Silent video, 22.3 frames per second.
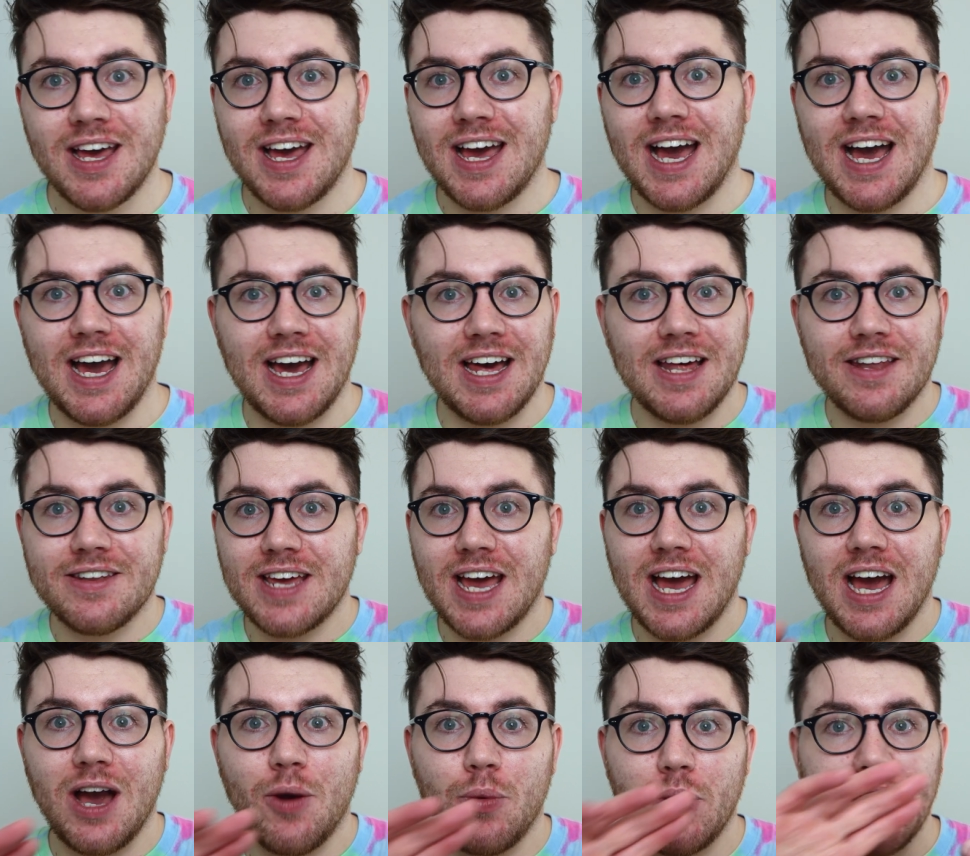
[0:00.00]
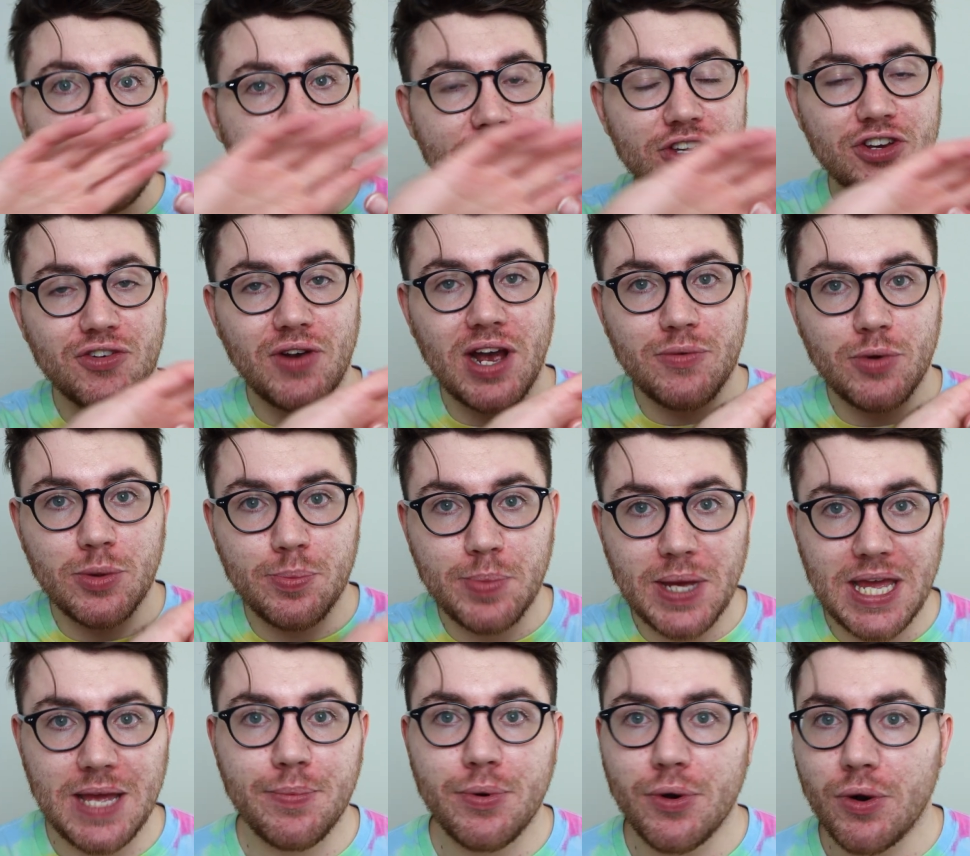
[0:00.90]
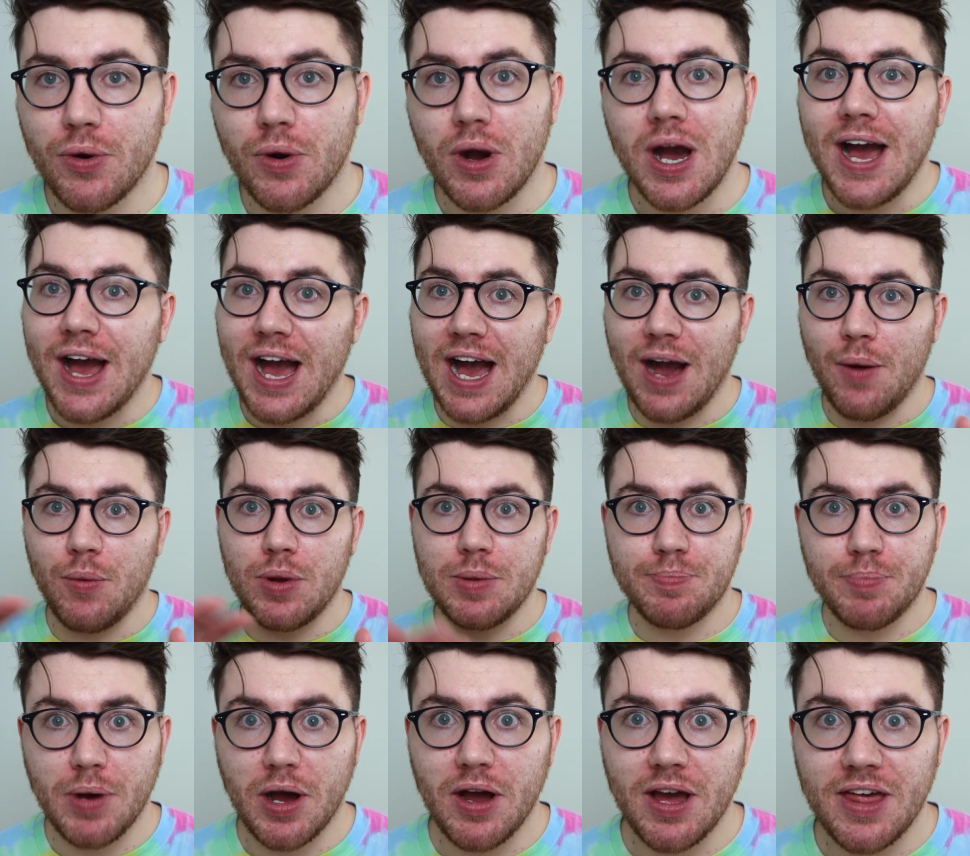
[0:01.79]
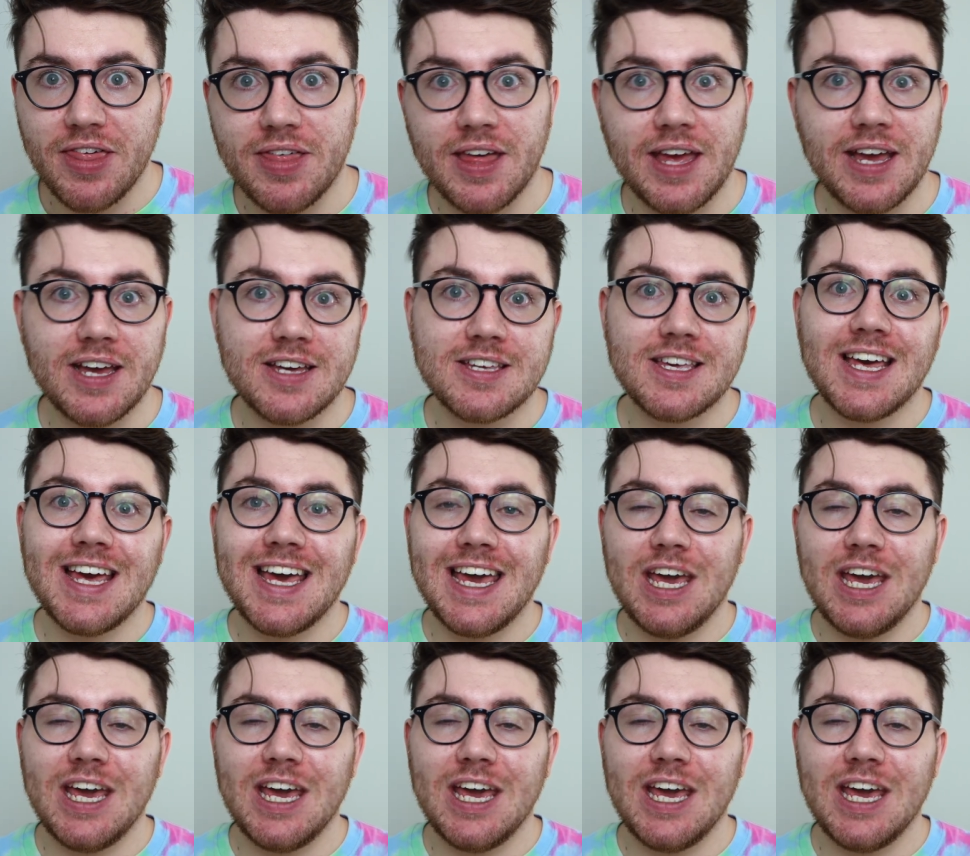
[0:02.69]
and how we interact with people, how we buy things.